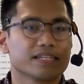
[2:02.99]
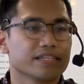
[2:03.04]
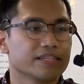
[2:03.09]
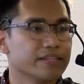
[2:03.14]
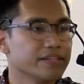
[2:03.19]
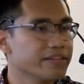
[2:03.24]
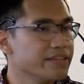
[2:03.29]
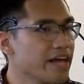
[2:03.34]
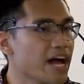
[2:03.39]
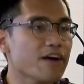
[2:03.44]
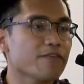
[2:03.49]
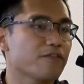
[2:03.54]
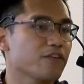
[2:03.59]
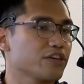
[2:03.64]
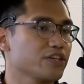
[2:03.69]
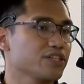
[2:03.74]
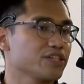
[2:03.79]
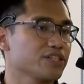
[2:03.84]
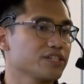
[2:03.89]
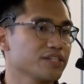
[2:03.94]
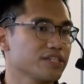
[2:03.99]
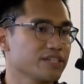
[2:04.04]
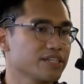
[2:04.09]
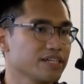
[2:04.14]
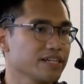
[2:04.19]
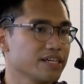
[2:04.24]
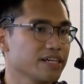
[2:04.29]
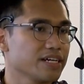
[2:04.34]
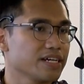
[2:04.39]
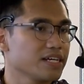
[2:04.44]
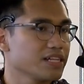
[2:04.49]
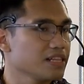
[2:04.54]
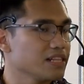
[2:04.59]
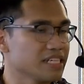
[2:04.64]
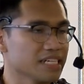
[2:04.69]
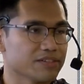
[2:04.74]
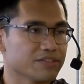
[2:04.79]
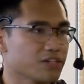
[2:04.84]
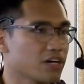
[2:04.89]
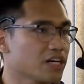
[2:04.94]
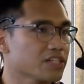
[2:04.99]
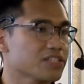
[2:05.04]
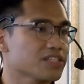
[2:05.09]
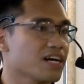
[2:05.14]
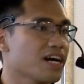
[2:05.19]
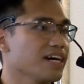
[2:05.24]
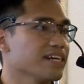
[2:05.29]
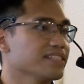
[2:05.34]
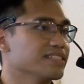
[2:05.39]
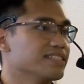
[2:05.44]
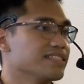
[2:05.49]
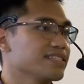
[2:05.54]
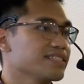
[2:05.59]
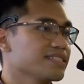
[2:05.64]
never leaves our side.